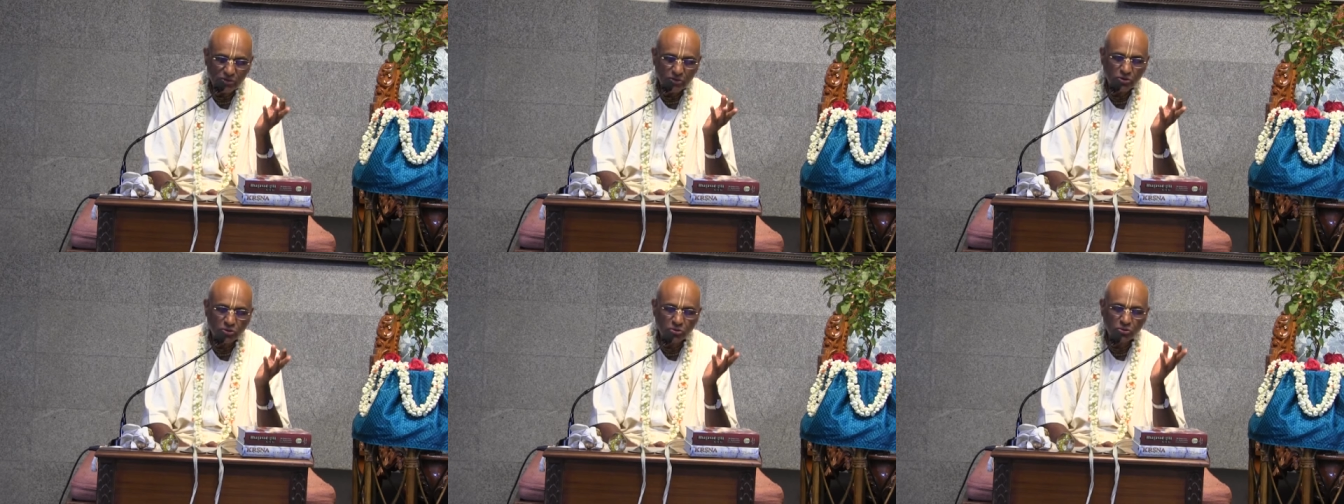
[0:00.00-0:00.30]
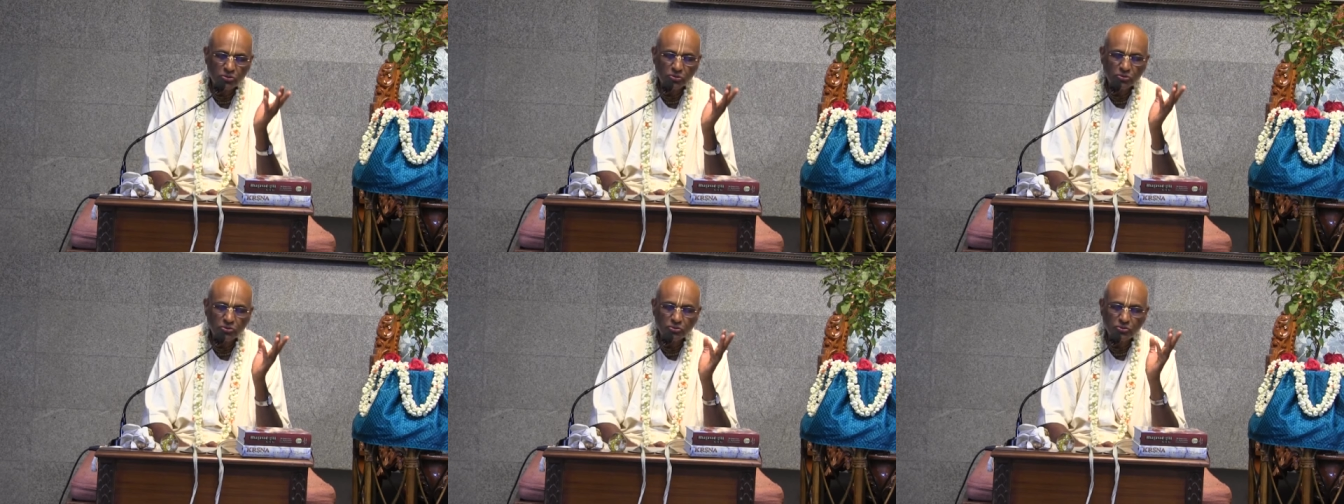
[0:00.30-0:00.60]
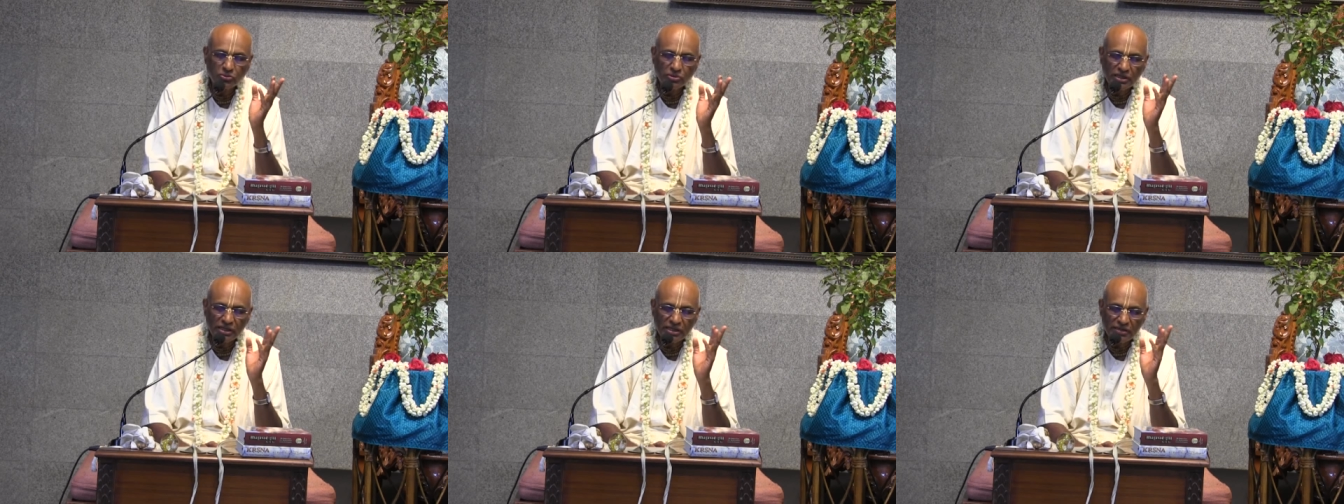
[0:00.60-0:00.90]
to
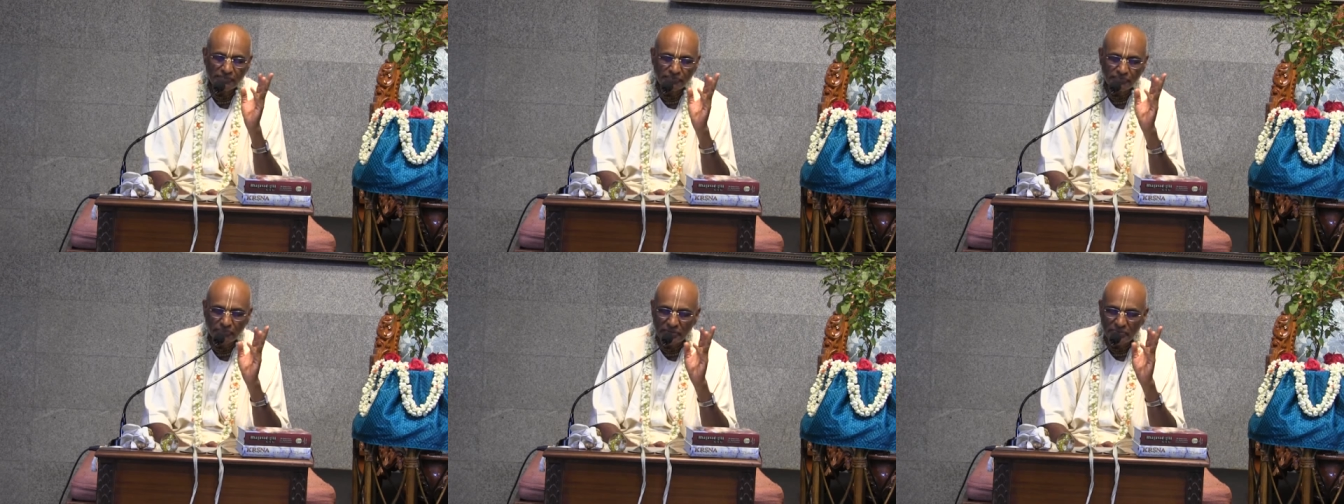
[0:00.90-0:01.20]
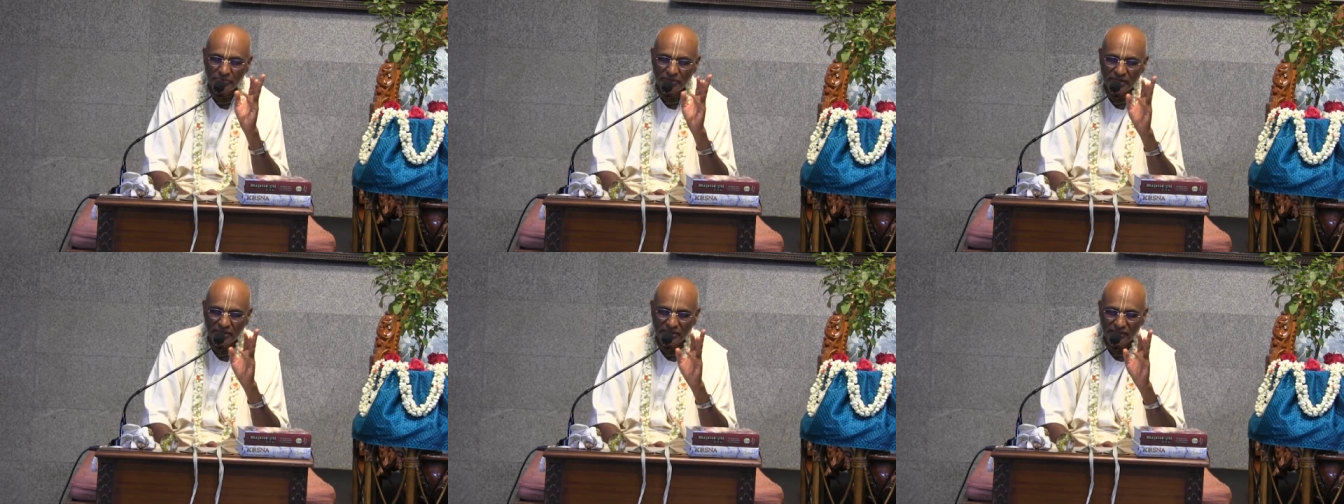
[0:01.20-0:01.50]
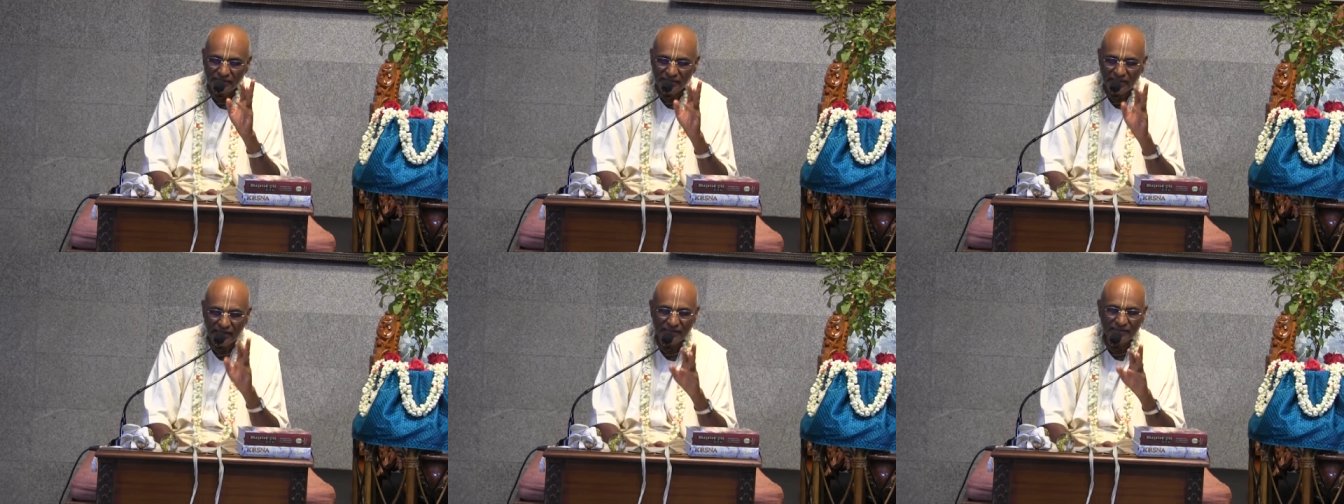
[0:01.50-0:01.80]

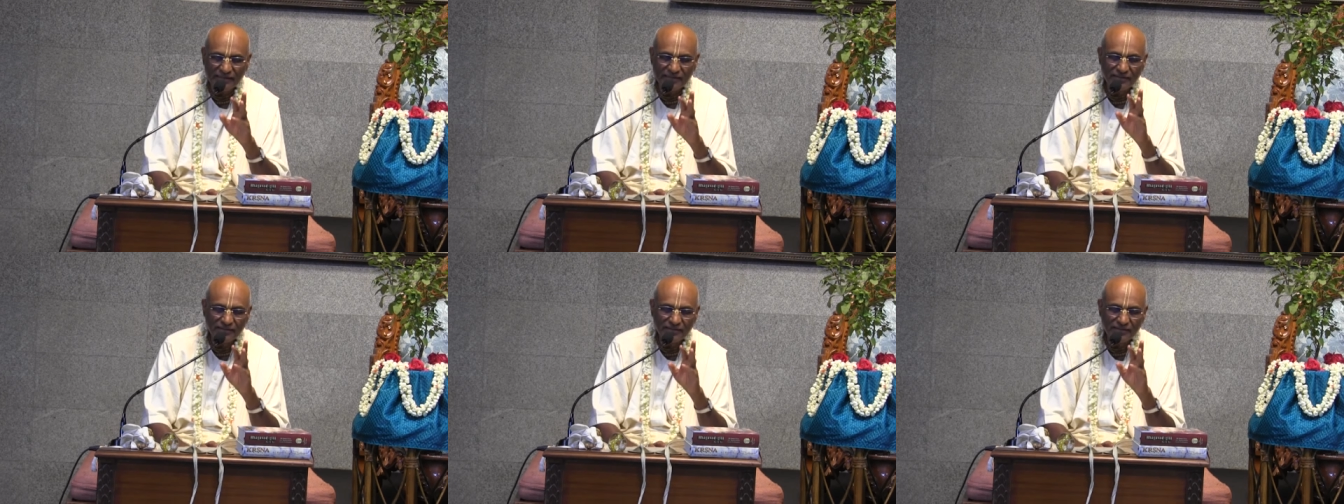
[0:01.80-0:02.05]
implement that